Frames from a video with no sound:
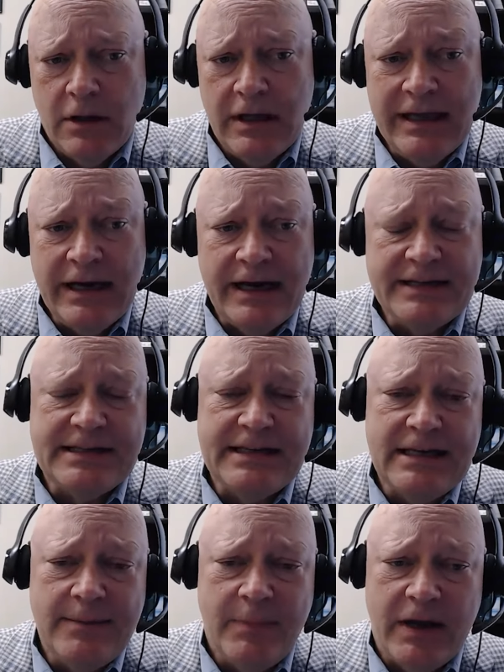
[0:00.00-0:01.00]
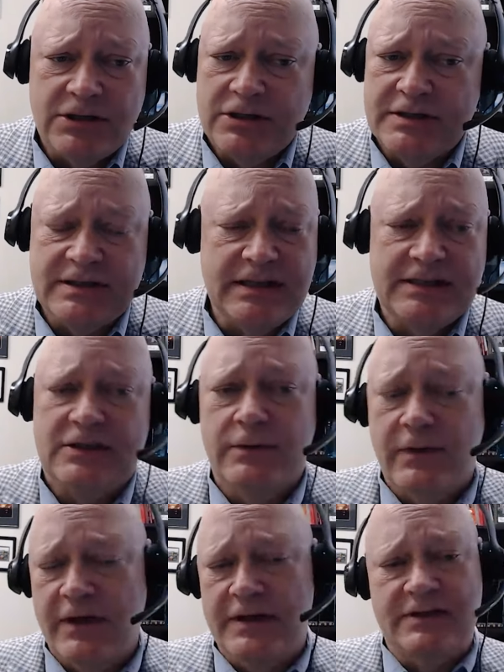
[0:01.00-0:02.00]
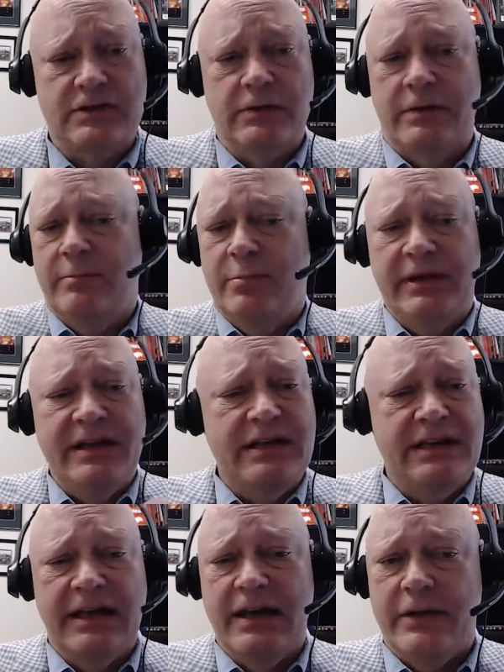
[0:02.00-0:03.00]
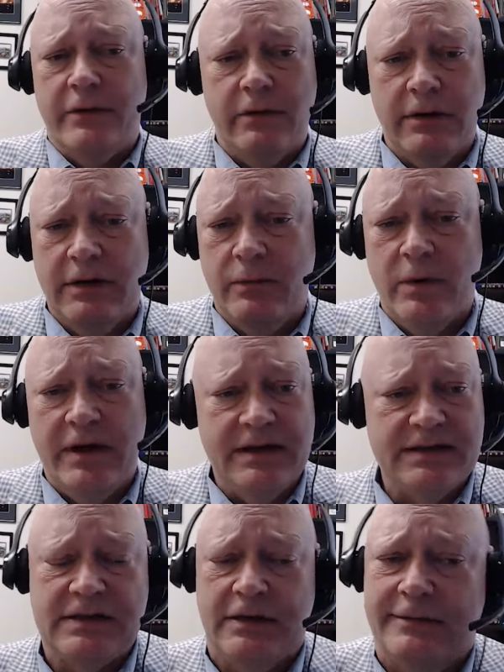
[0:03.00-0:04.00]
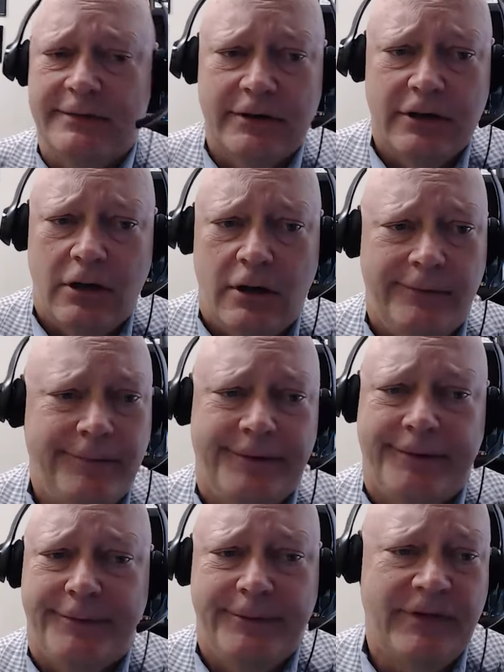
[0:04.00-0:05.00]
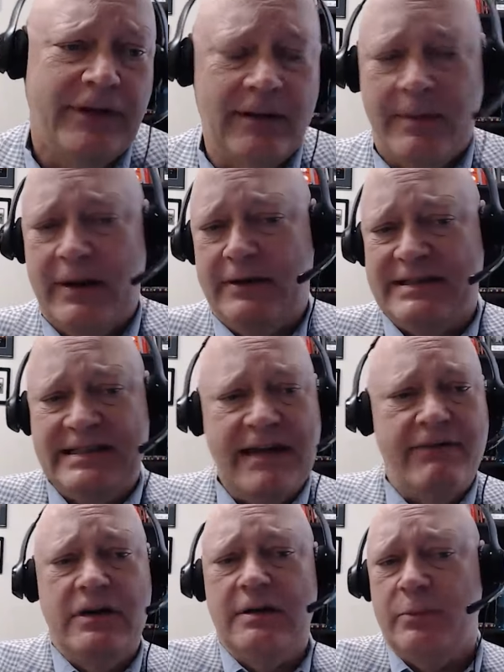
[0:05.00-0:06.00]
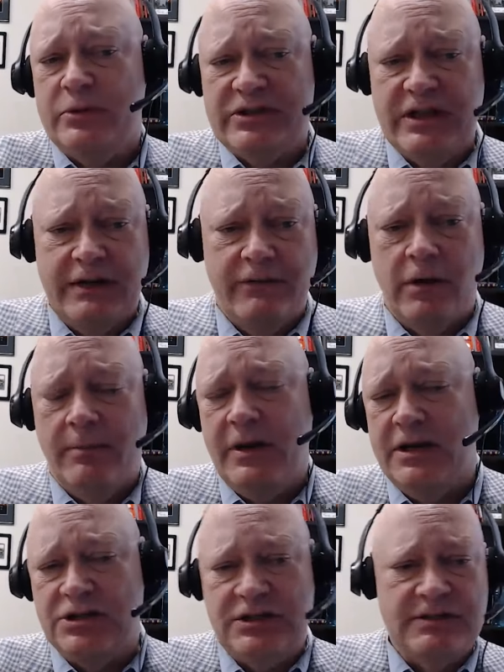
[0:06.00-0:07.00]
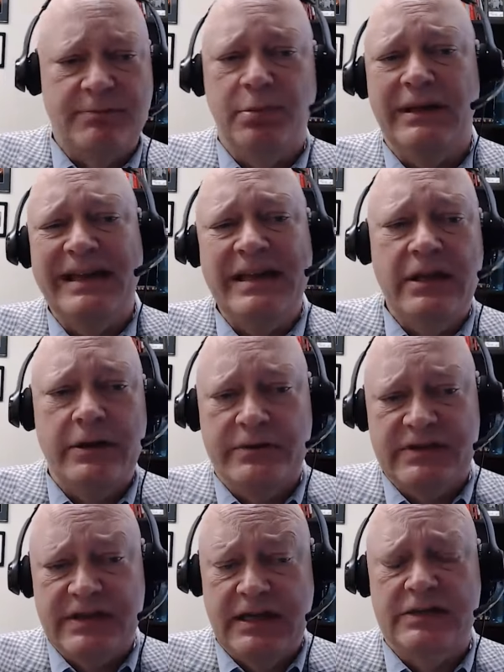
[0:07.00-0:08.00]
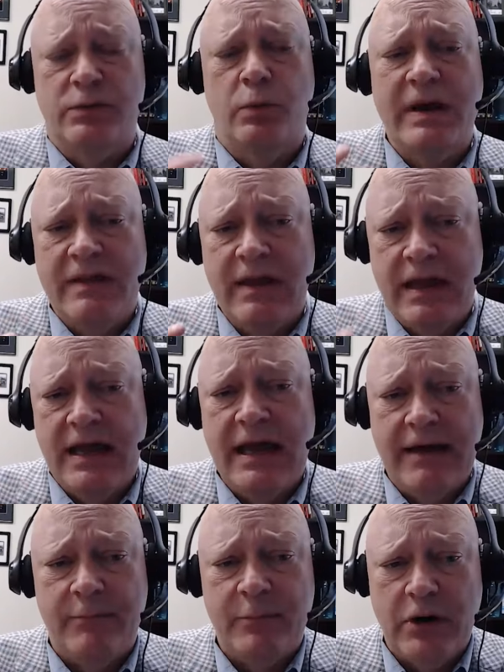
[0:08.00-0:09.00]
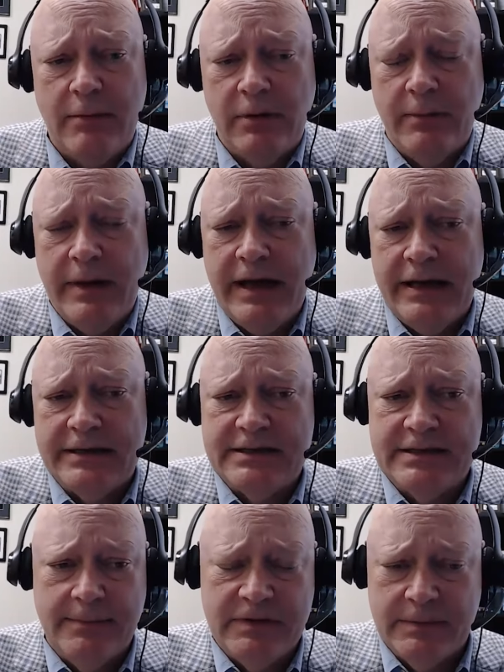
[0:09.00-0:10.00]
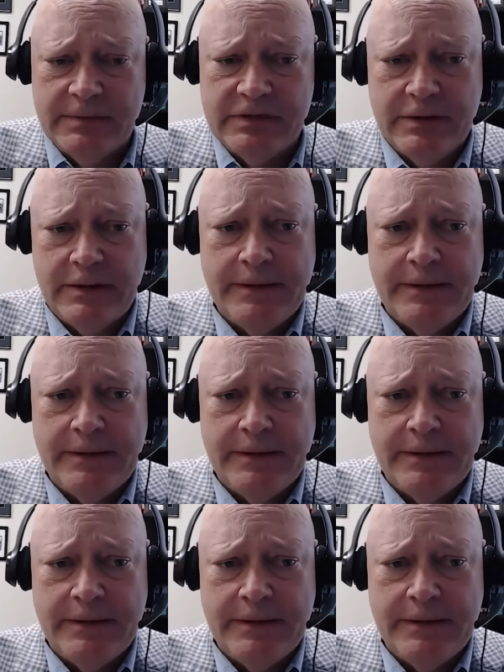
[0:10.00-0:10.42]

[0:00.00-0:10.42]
In ICD patients, these two things sort of blend together in ways that are, you know, we think about 70% of our patients blend those things when they have problematic symptoms.